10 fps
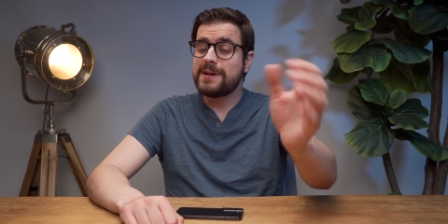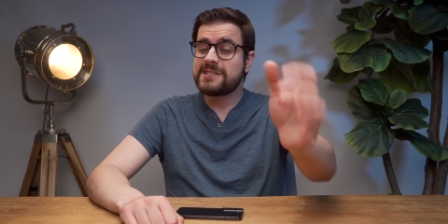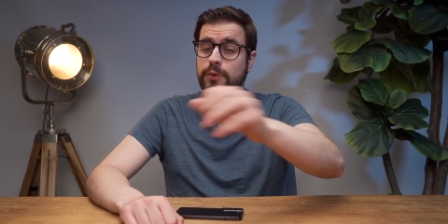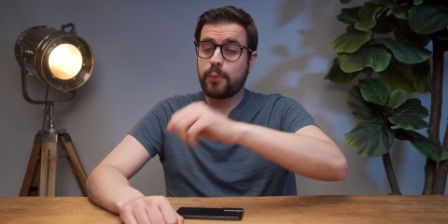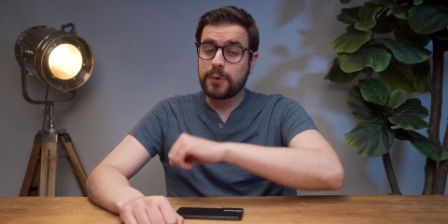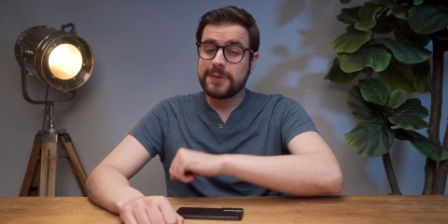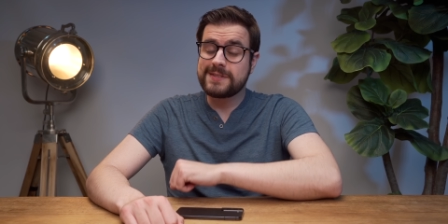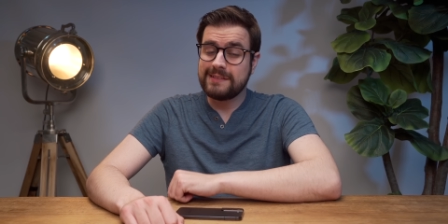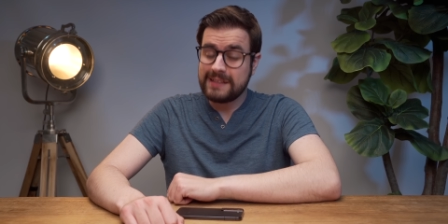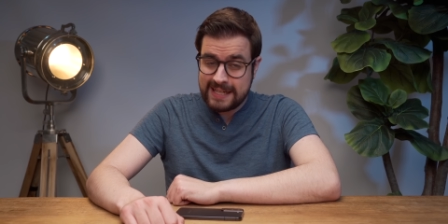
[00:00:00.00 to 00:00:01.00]
is the
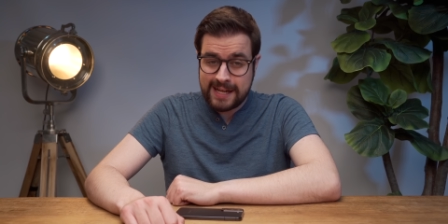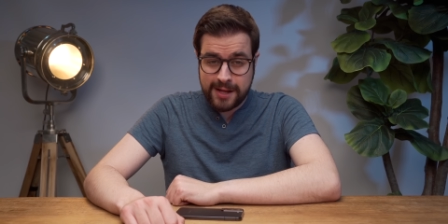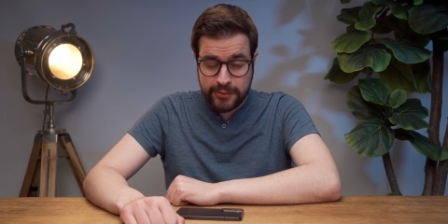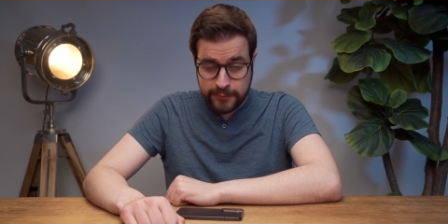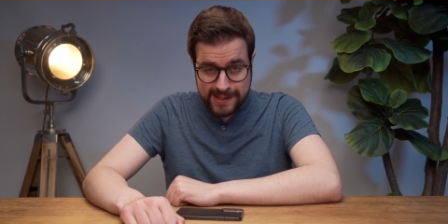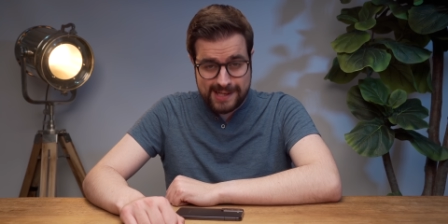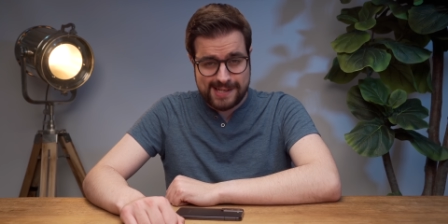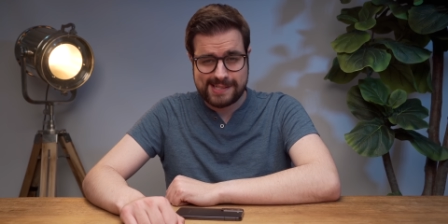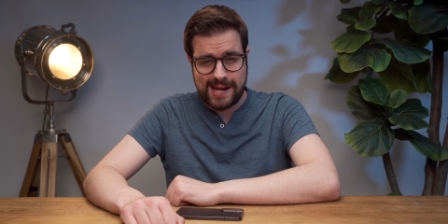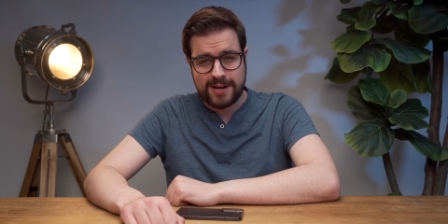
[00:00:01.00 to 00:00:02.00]
world's leading 3D
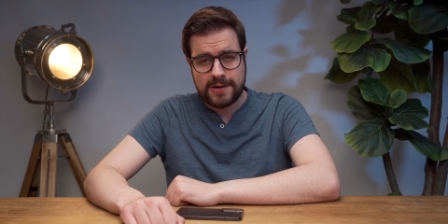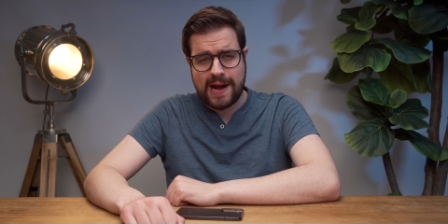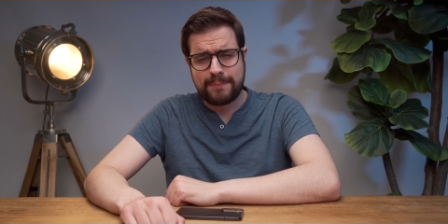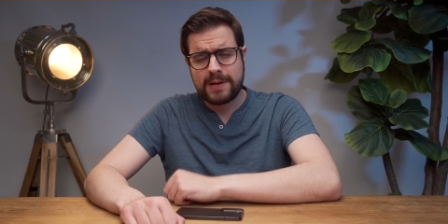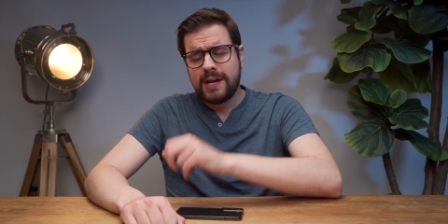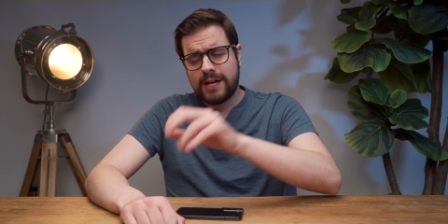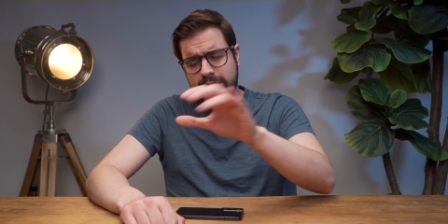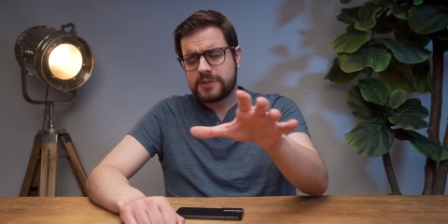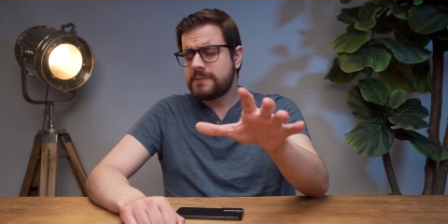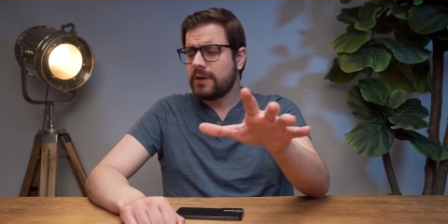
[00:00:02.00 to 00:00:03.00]
scanner app. It
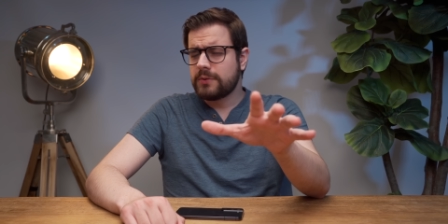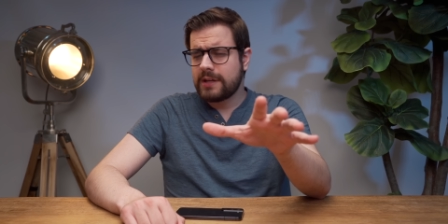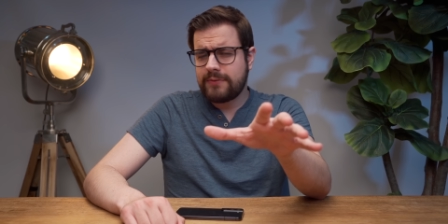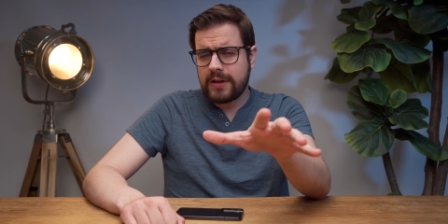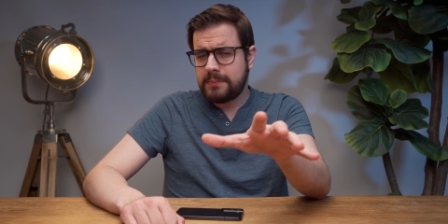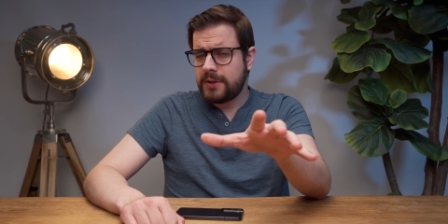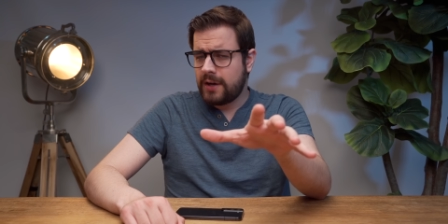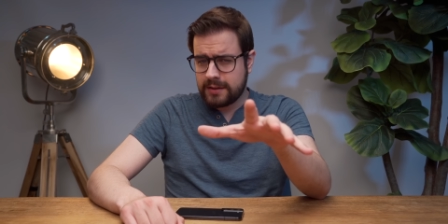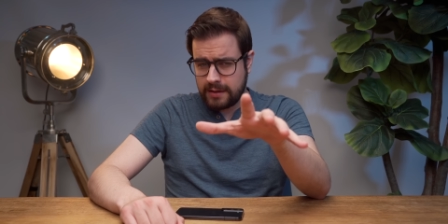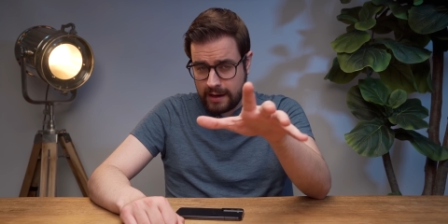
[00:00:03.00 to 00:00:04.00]
used to be only available
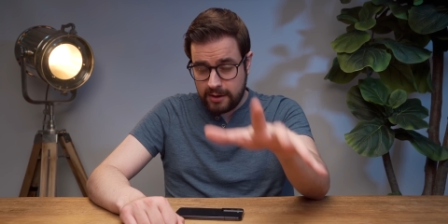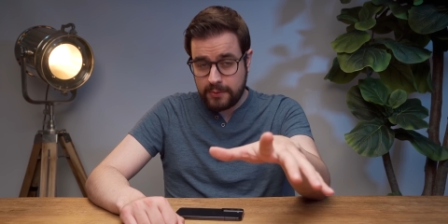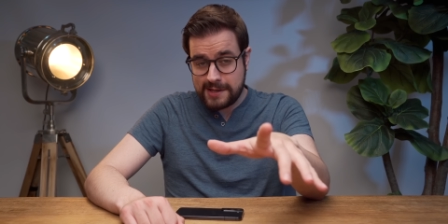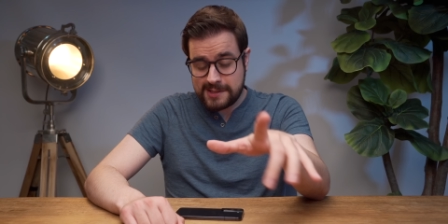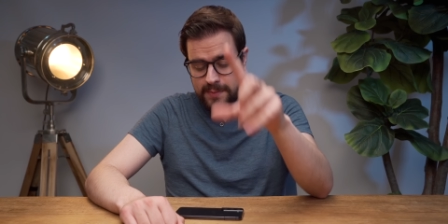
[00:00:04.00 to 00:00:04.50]
on iOS,